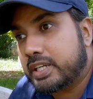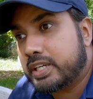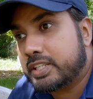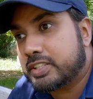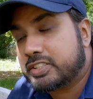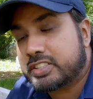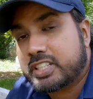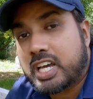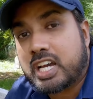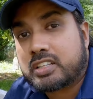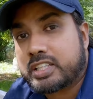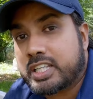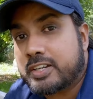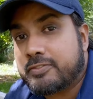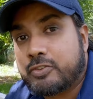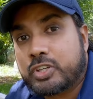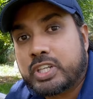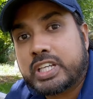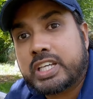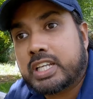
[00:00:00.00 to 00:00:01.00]
is stuck
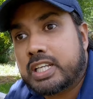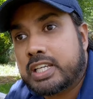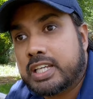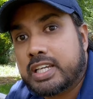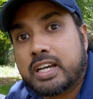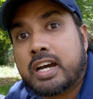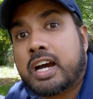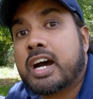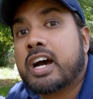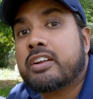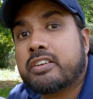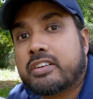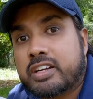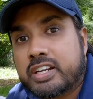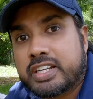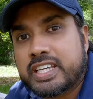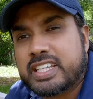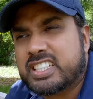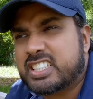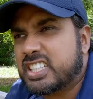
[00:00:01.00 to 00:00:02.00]
there for nearly
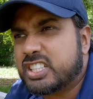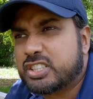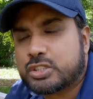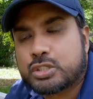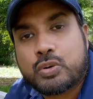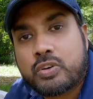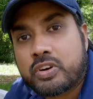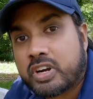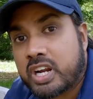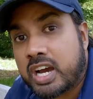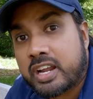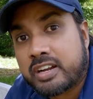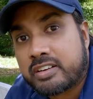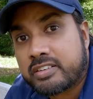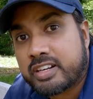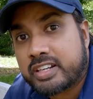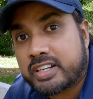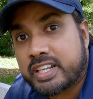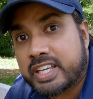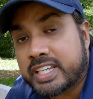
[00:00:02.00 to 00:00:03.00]
100 days, just over
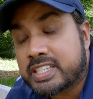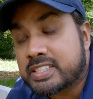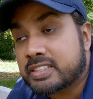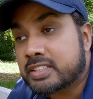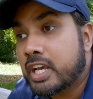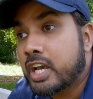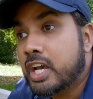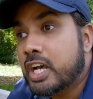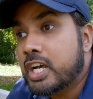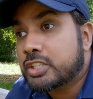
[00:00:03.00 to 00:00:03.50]
100 days.